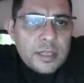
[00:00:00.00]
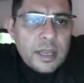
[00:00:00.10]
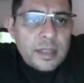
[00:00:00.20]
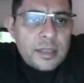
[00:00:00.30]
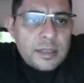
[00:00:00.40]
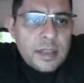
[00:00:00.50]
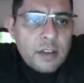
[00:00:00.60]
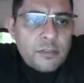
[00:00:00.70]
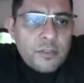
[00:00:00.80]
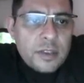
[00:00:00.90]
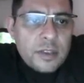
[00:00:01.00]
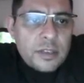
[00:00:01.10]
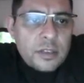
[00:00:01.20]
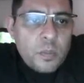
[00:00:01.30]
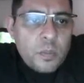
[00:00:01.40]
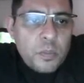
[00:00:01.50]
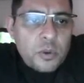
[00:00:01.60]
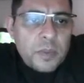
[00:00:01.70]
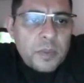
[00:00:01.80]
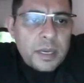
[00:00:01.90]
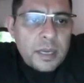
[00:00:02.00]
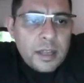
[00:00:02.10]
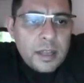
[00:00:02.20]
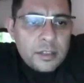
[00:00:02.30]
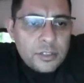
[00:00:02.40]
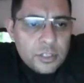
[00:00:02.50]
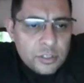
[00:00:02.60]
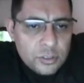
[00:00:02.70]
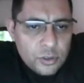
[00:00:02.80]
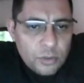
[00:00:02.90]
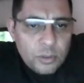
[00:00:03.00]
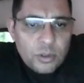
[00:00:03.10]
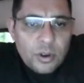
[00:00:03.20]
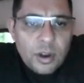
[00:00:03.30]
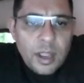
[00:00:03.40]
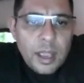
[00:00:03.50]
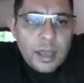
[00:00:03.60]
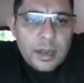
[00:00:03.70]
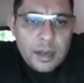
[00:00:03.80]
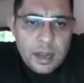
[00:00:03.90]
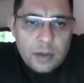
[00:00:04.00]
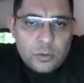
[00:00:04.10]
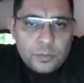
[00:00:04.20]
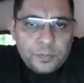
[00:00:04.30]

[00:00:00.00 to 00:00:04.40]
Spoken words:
and this noun phrase is composed by the determiner and the noun.